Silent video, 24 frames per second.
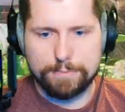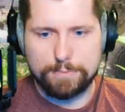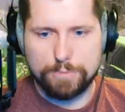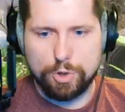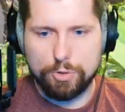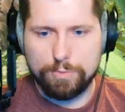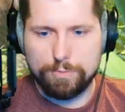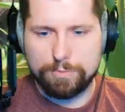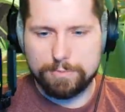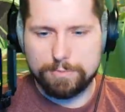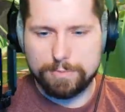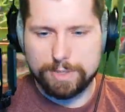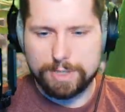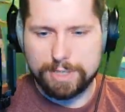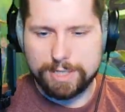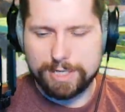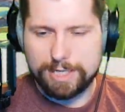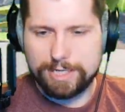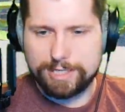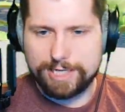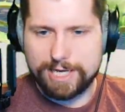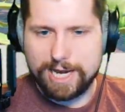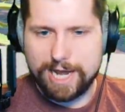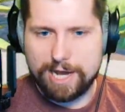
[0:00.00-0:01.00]
Oh,
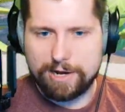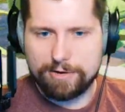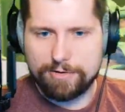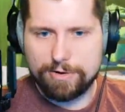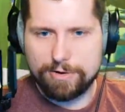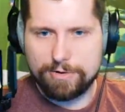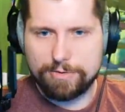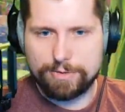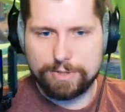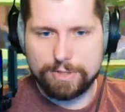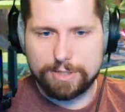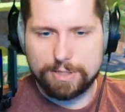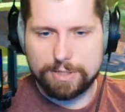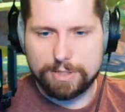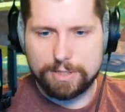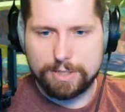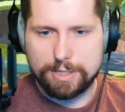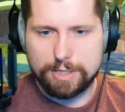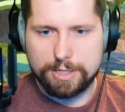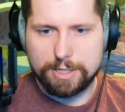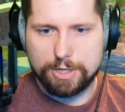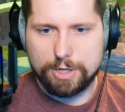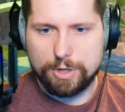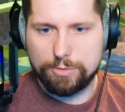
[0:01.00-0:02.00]
he de-aggroed.
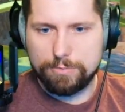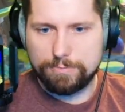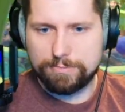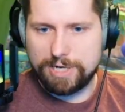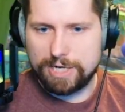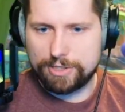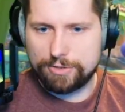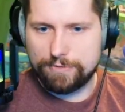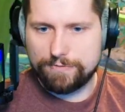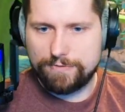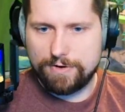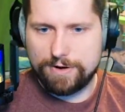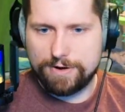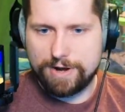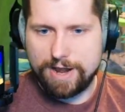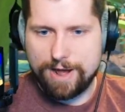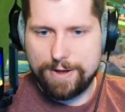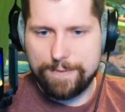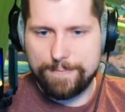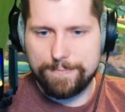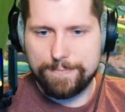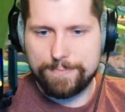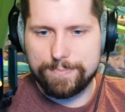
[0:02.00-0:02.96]
Oh, not too far now.